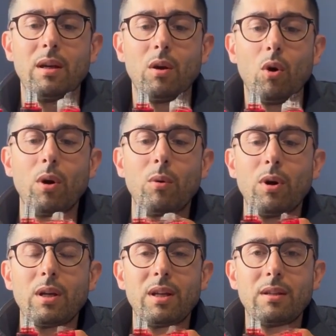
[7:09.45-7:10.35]
or a
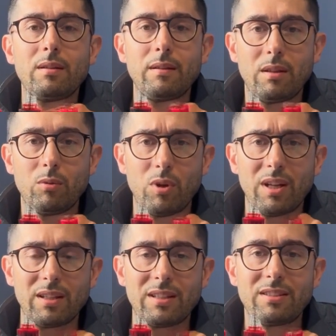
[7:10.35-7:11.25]
product
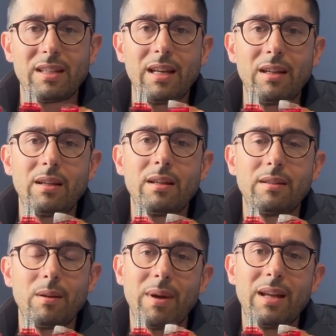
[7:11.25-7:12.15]
where, let's say,
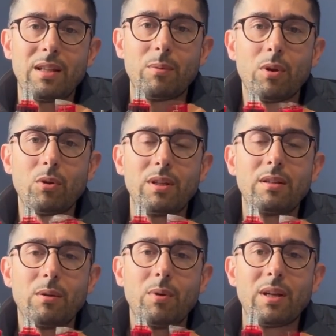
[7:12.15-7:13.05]
the main
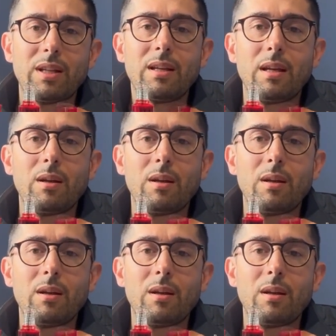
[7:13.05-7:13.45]
component, the body,